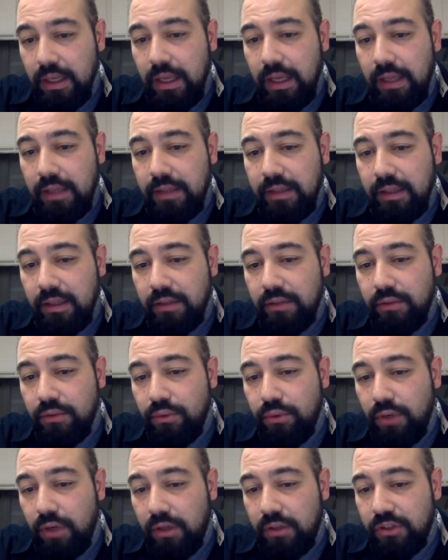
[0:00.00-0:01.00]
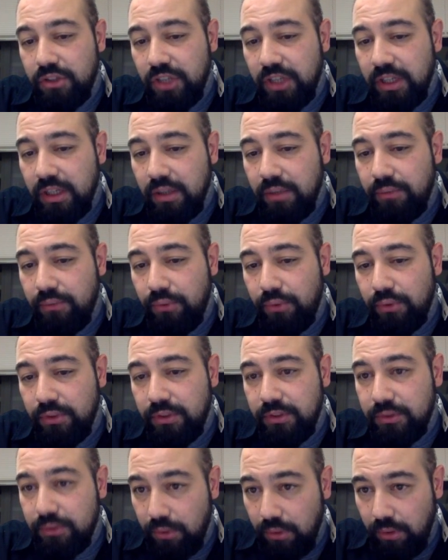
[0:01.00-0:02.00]
and then you are checking for
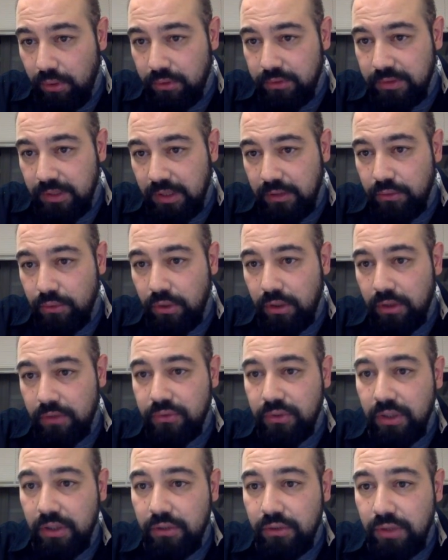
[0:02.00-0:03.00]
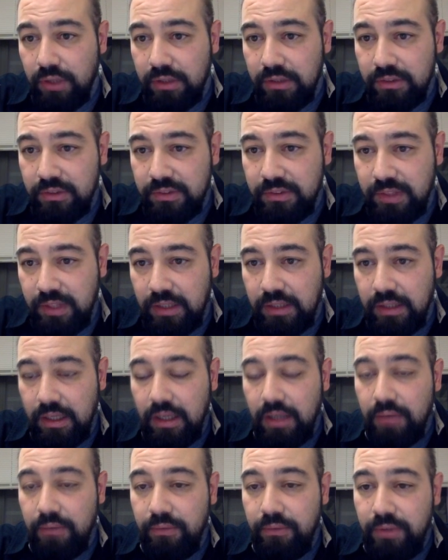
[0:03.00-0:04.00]
these holes and you are trying to understand
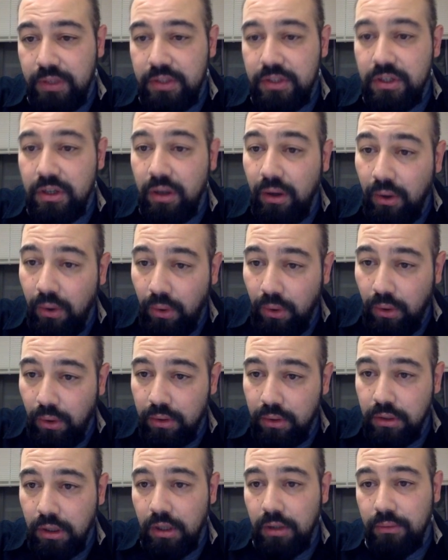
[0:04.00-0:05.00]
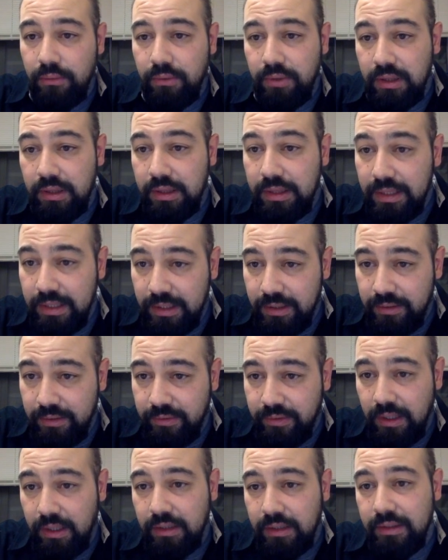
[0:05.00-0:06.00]
which hole will
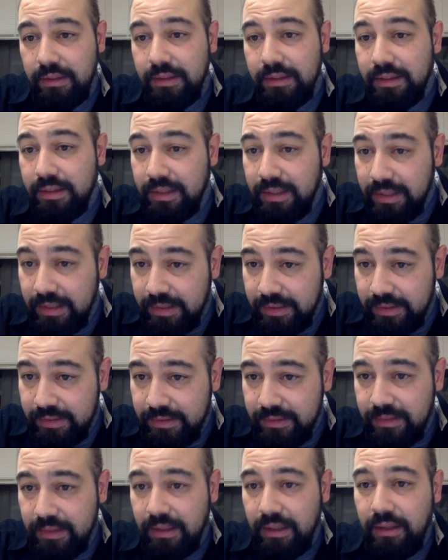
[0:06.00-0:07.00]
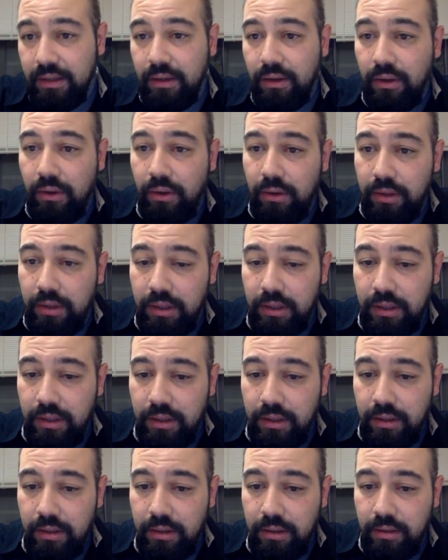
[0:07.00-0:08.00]
leave the least
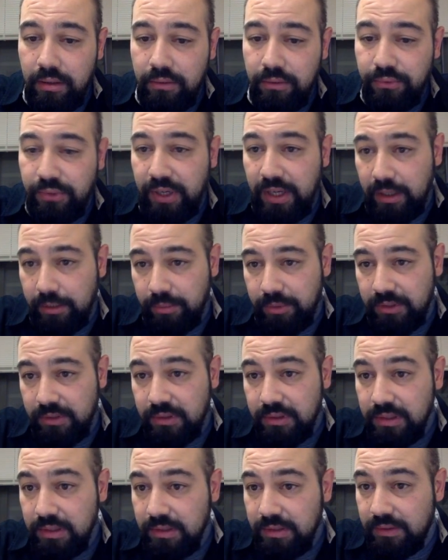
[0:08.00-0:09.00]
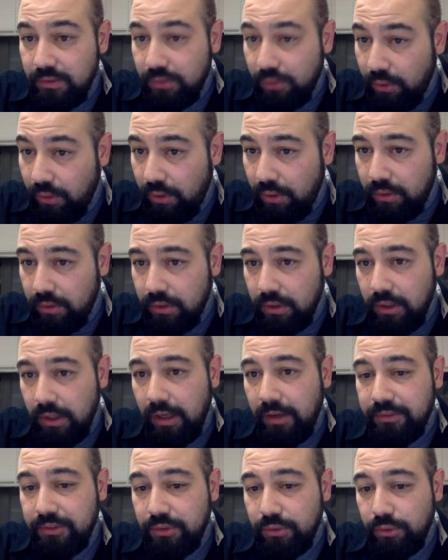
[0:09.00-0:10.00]
fragment, least hole
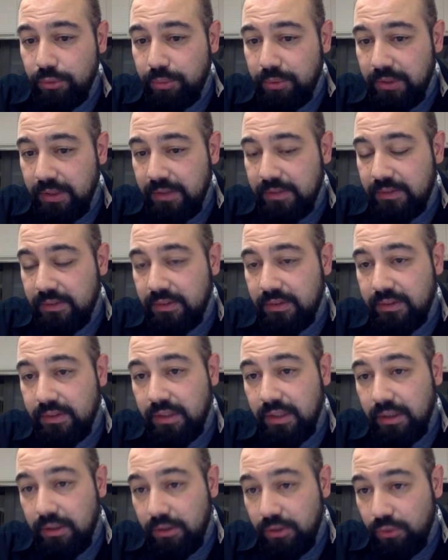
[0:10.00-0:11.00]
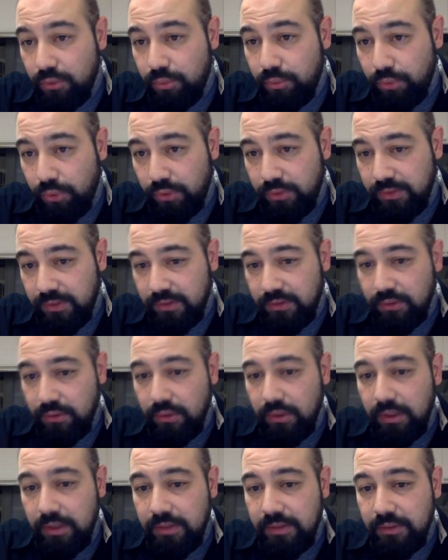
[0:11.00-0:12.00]
after you place this new process. So
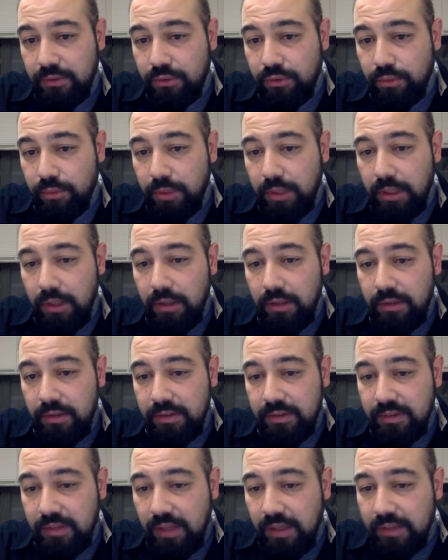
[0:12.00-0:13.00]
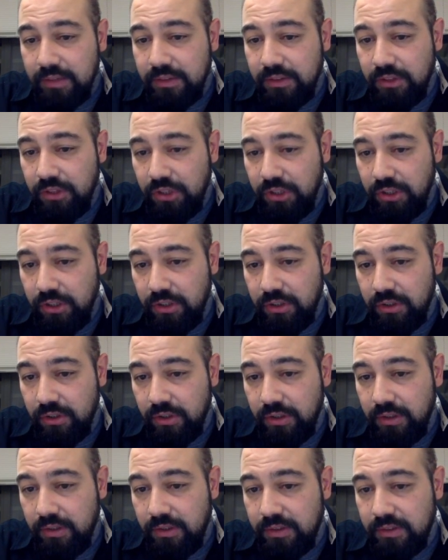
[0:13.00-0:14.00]
let's assume the size in here
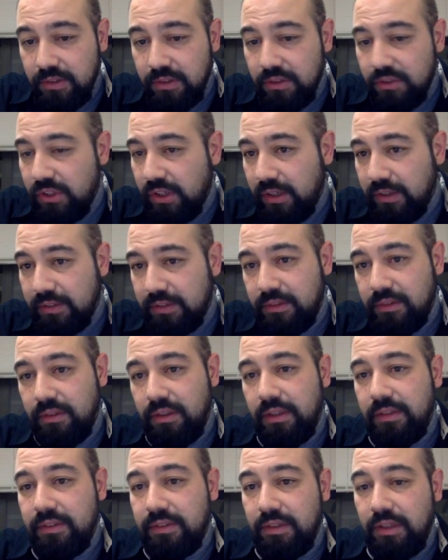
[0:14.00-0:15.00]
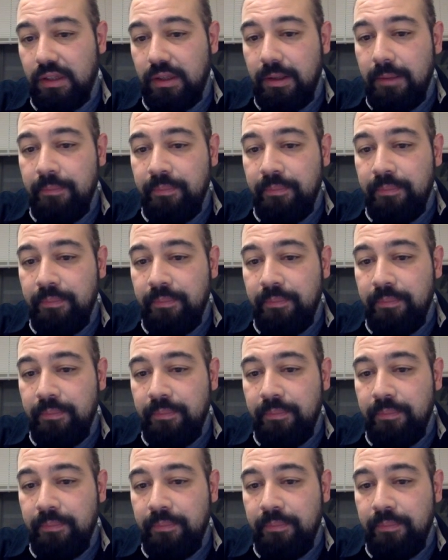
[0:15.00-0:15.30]
is just, let's say,